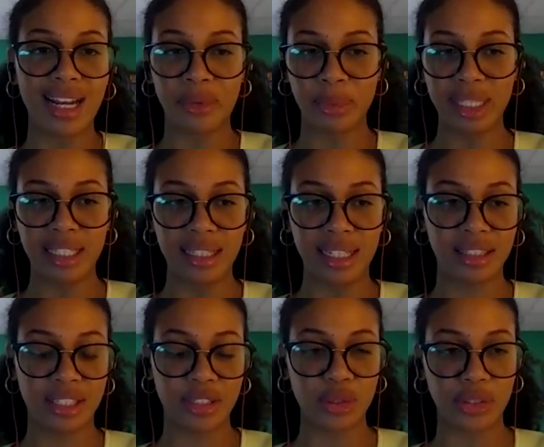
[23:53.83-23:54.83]
I really like
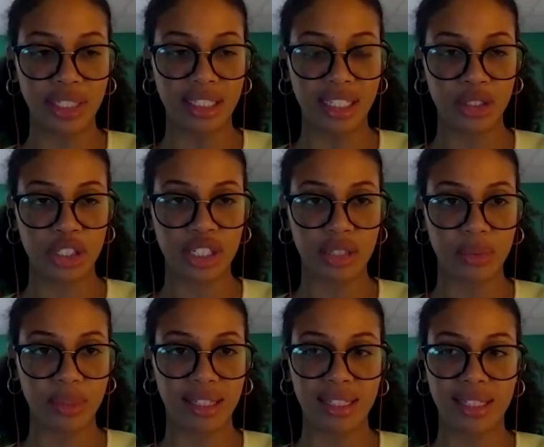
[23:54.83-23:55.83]
the story that you shared
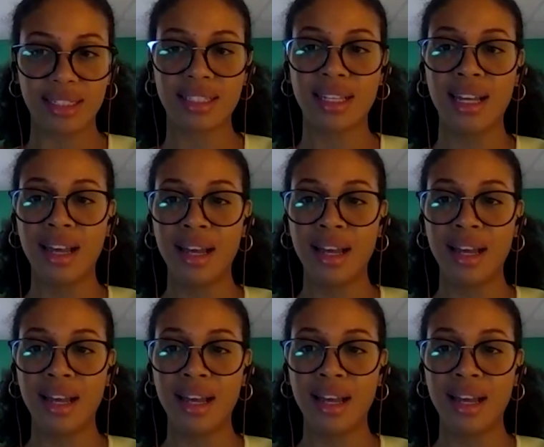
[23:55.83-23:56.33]
with us.